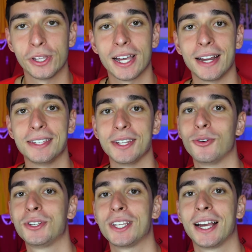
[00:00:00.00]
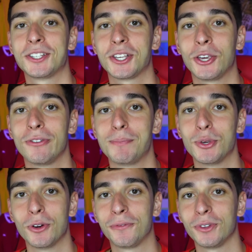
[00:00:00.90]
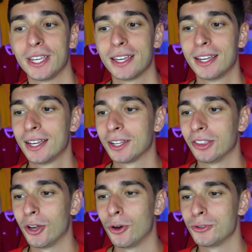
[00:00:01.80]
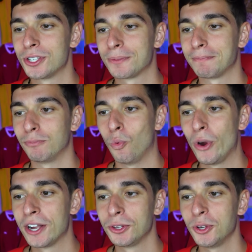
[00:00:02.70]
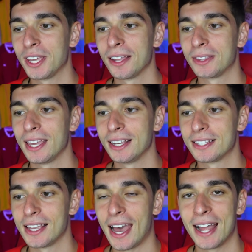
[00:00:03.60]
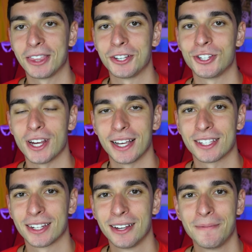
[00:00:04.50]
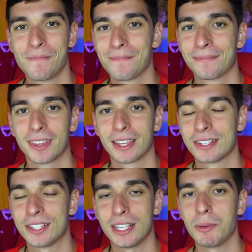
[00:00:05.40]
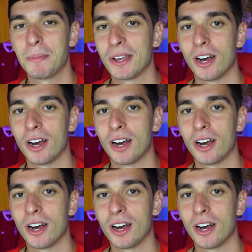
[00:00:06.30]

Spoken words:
the idea was executed beautifully, those wheel-looking things at the chest seem a bit